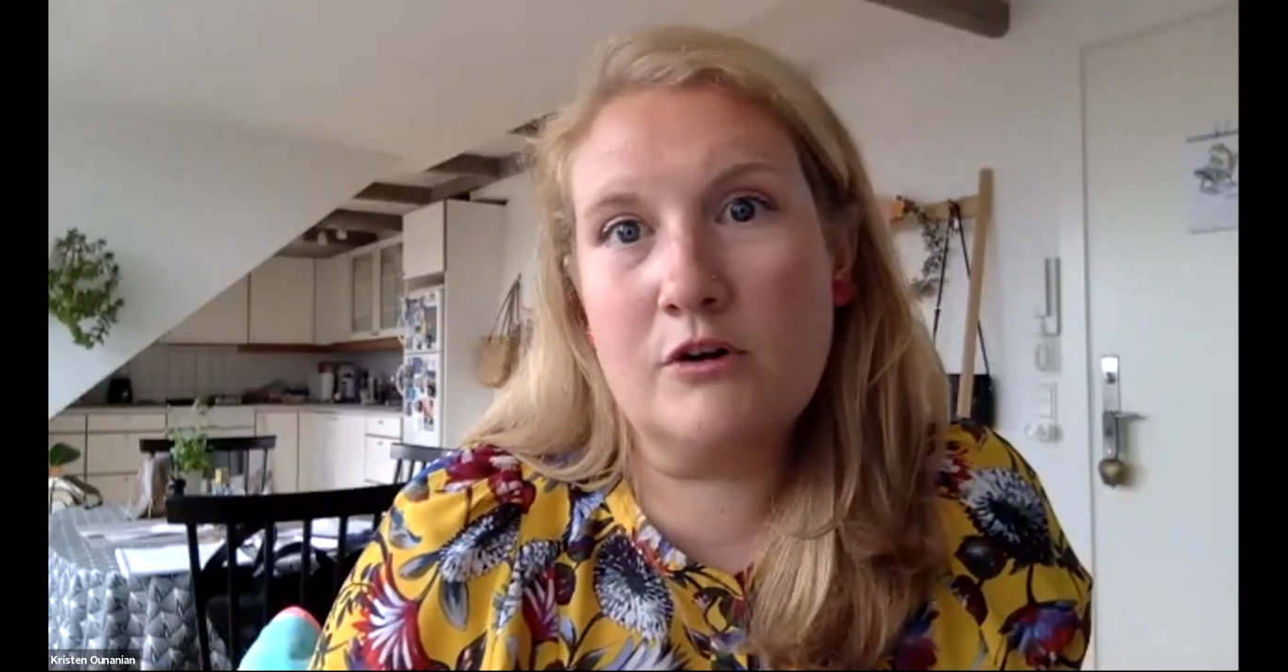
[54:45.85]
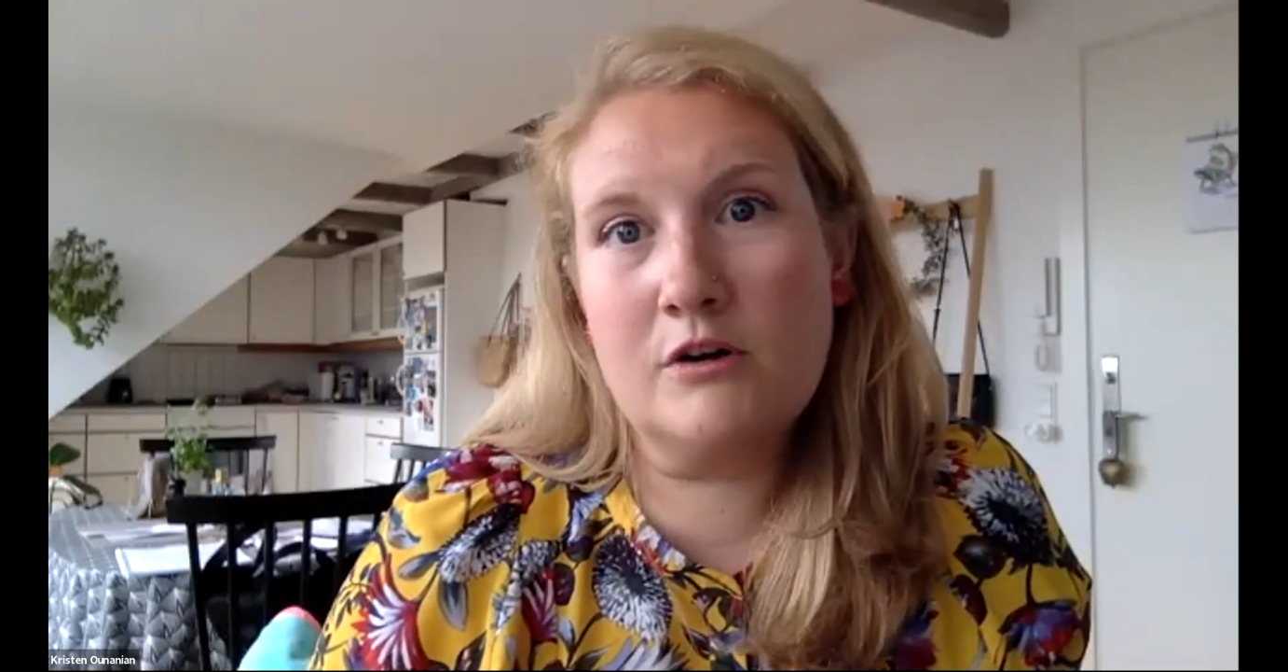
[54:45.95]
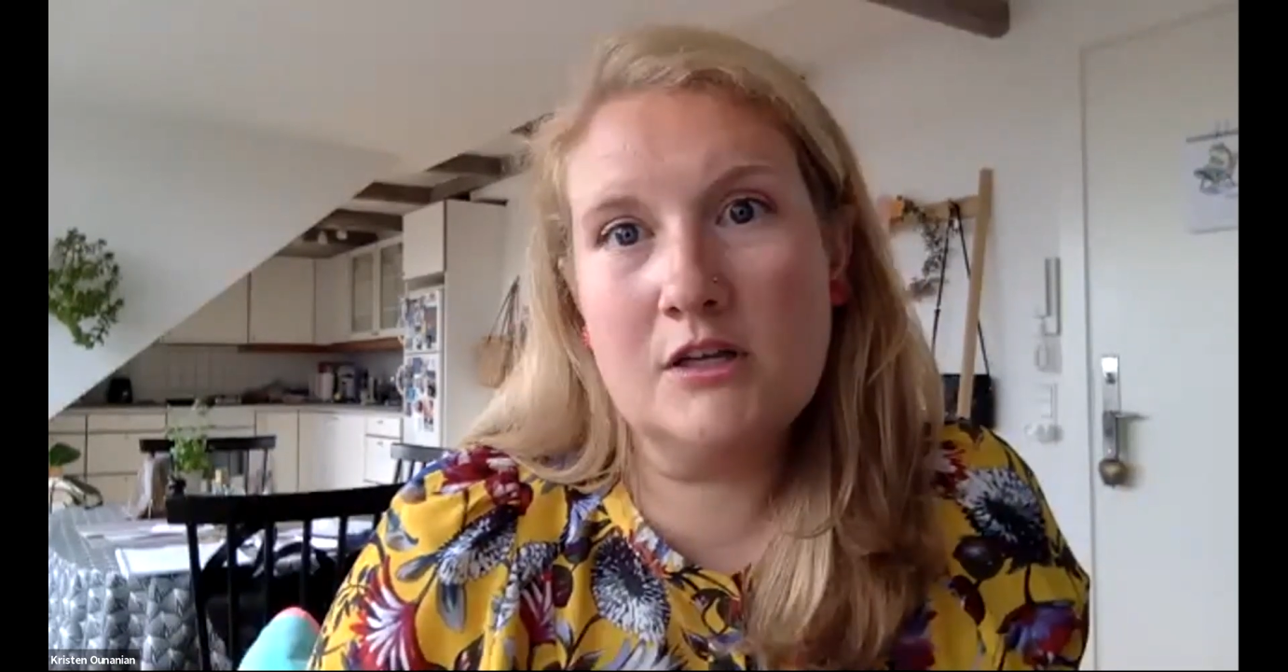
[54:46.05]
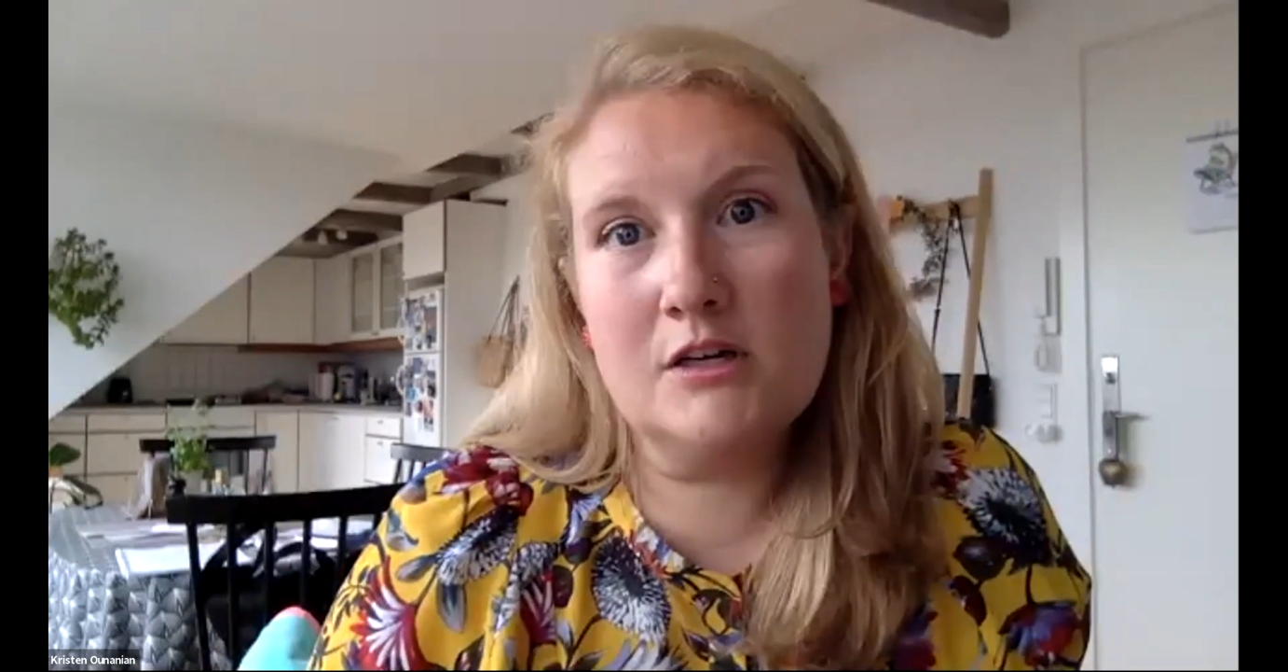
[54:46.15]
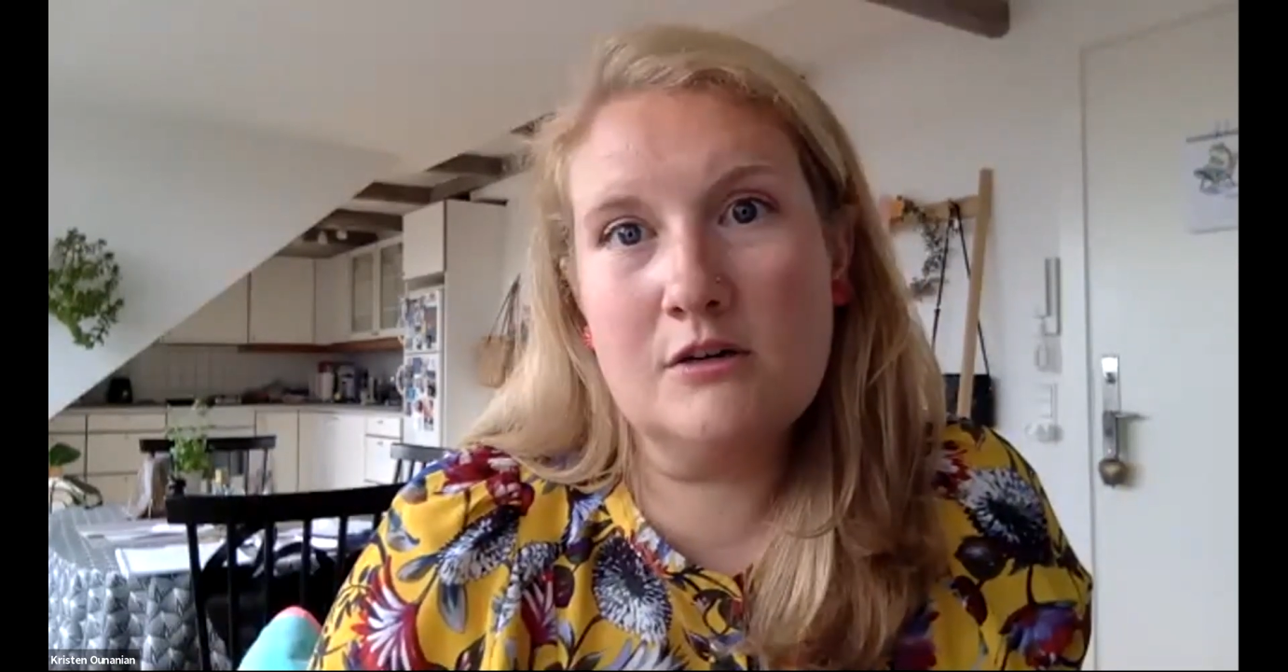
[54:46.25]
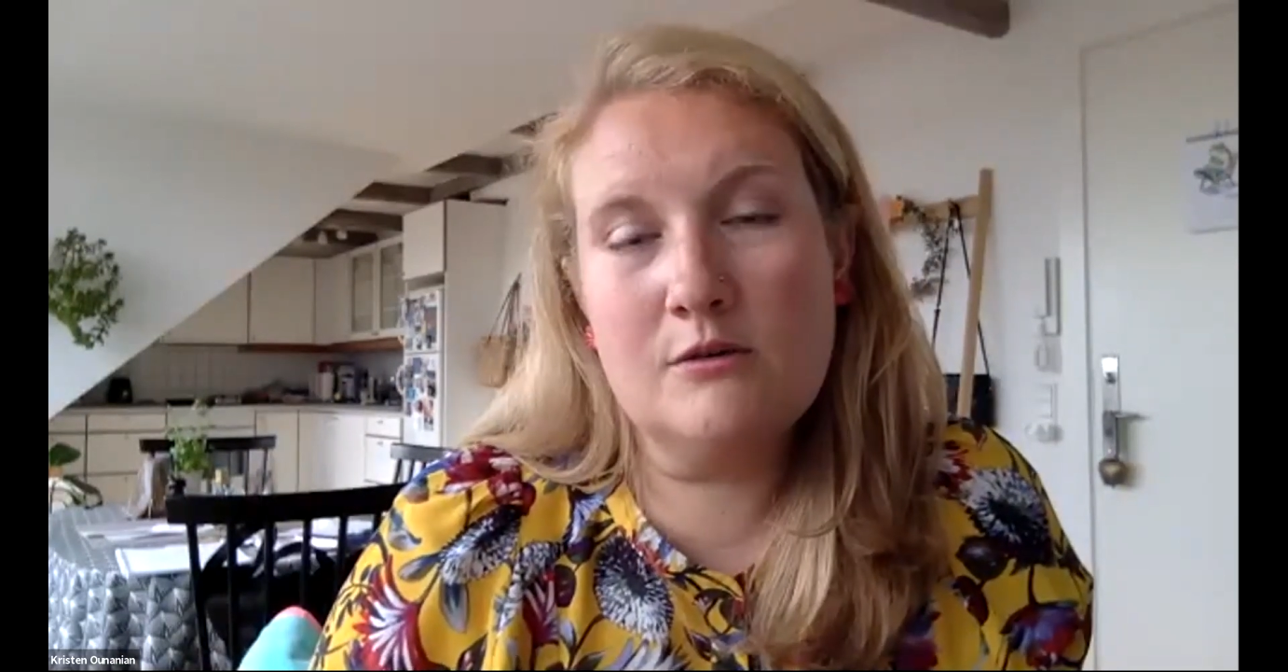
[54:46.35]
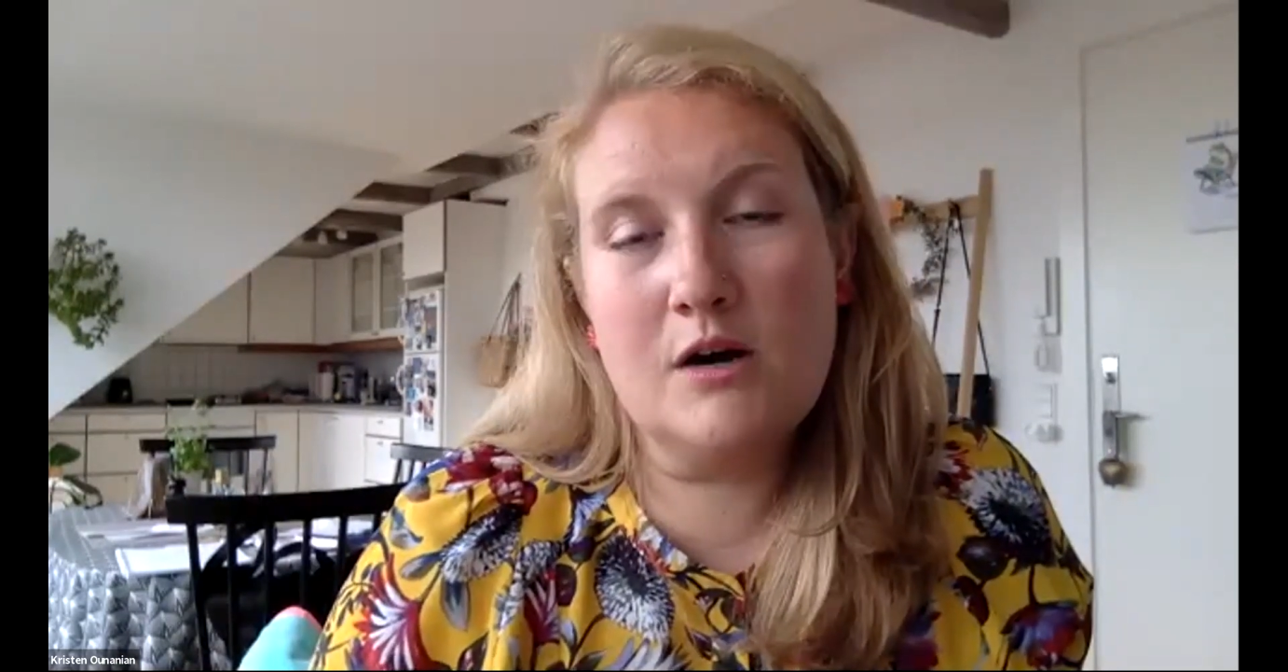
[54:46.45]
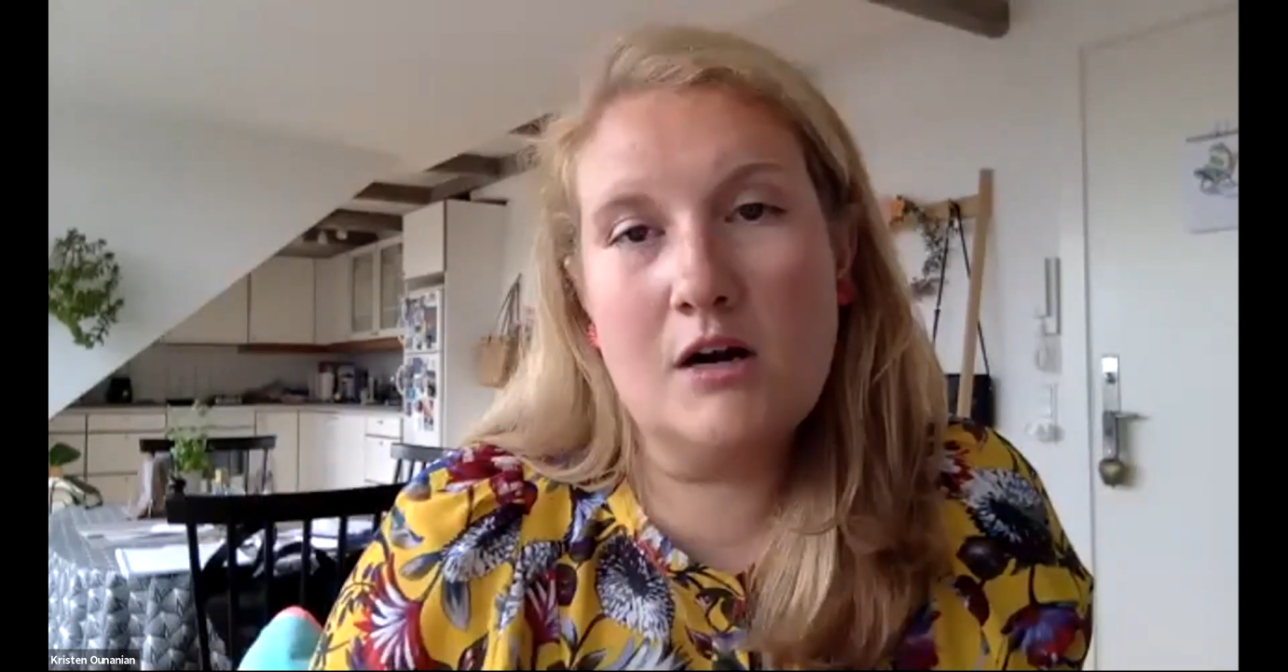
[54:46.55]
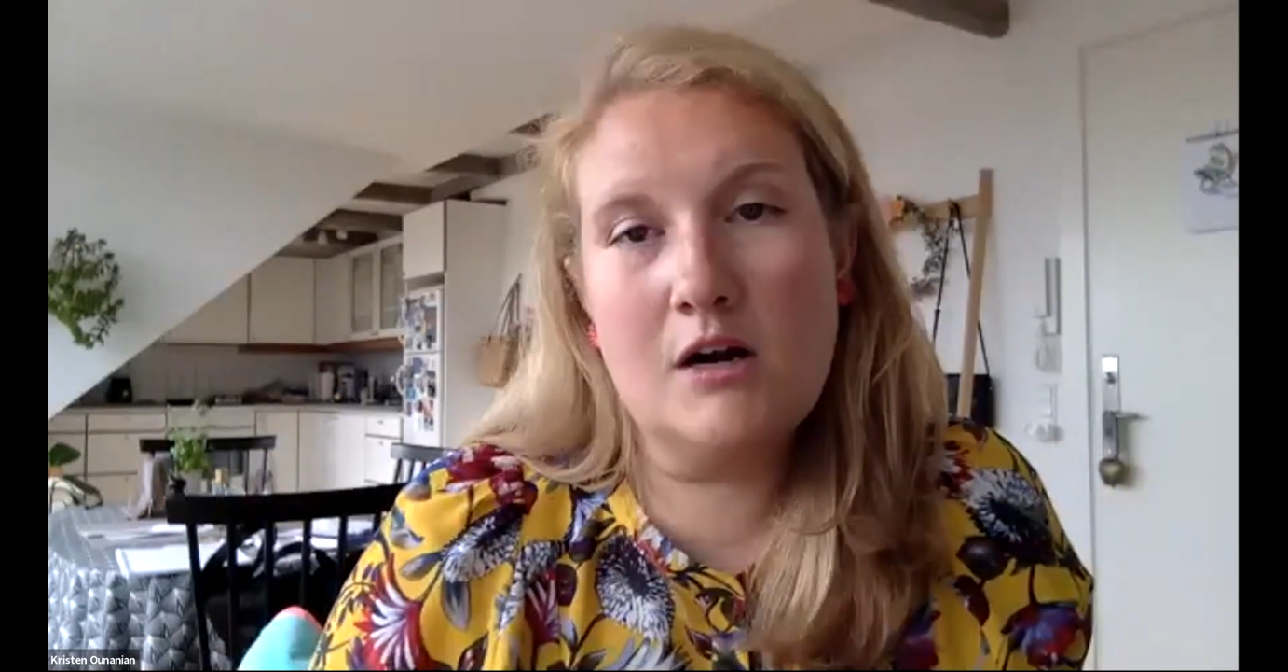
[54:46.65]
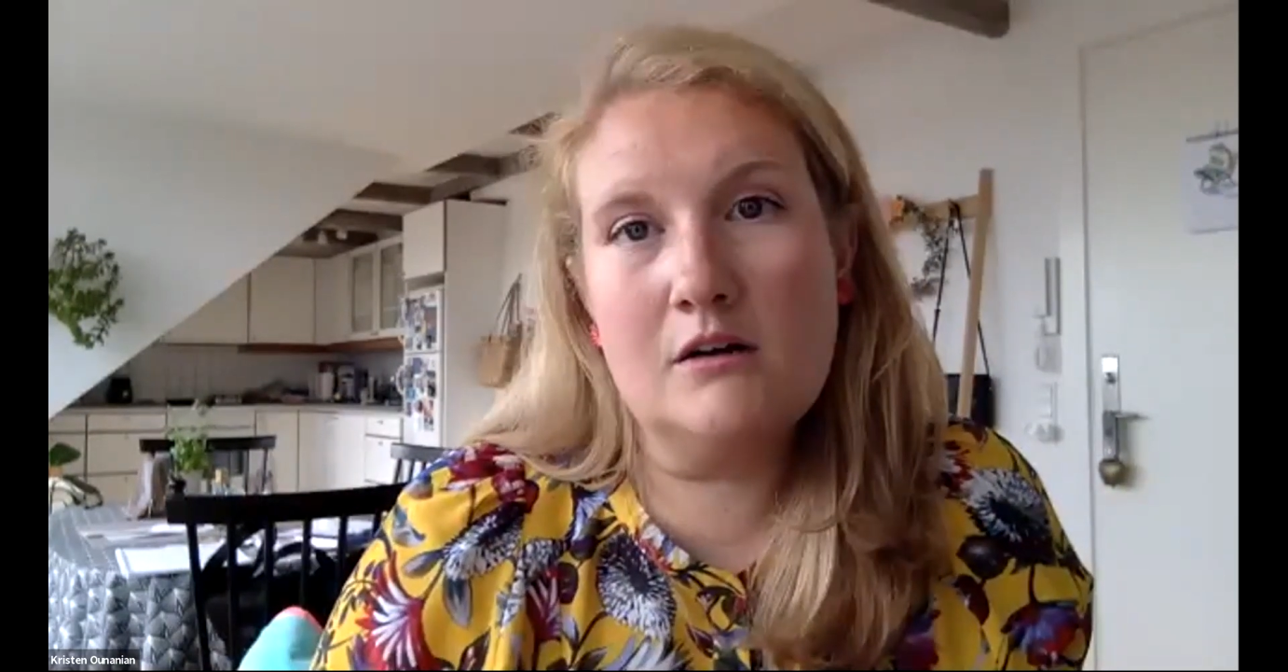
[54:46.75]

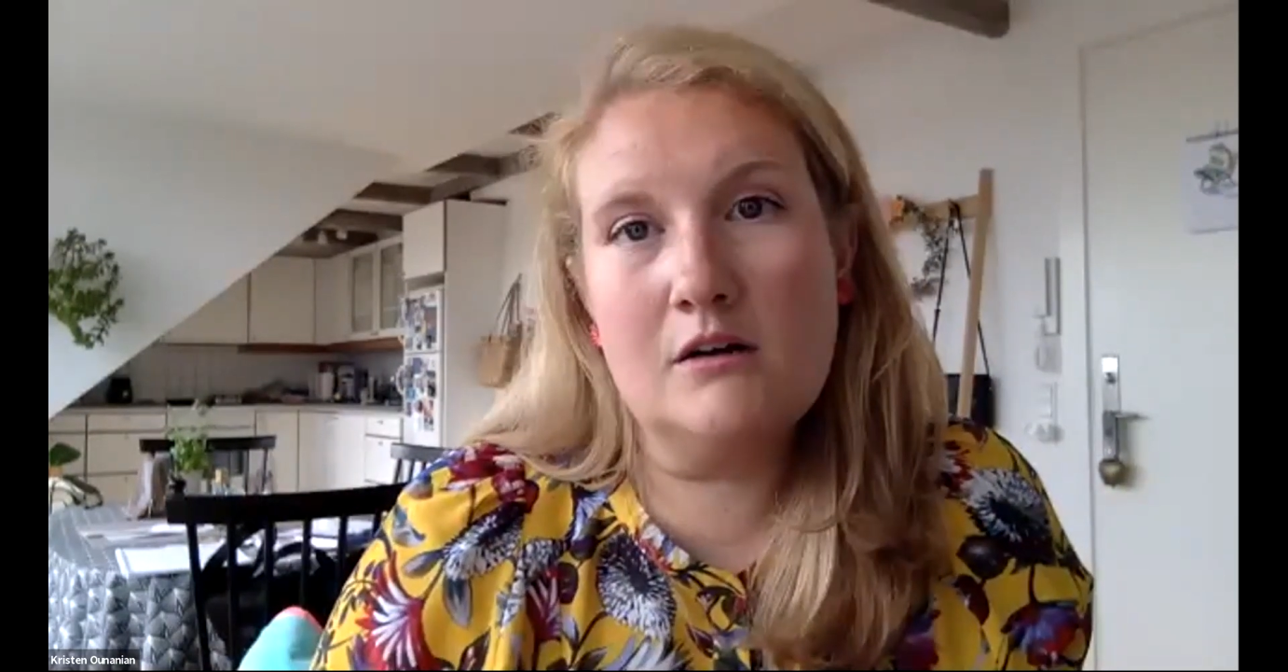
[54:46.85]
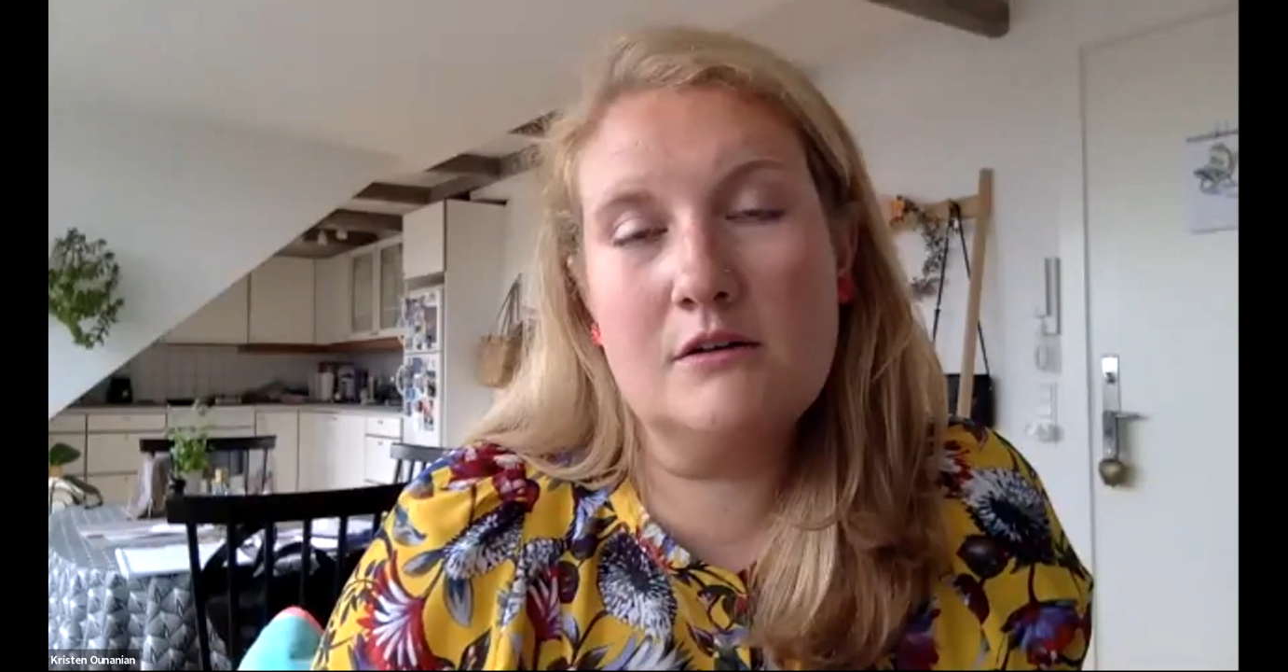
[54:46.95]
our